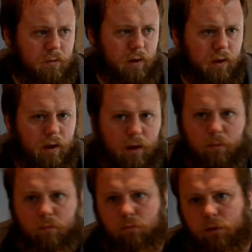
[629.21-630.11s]

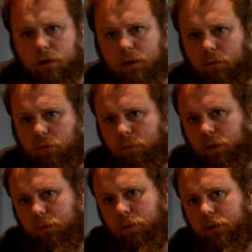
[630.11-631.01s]
My camera
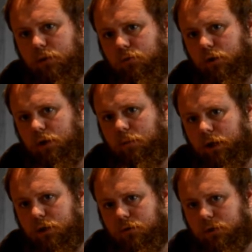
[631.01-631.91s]
might be about to run out of
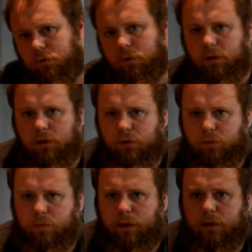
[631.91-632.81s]
battery, so I might need to
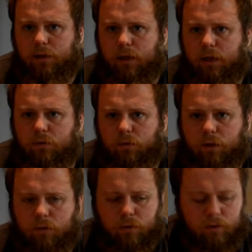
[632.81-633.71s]
update you later on
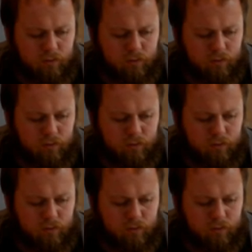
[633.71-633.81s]
that one.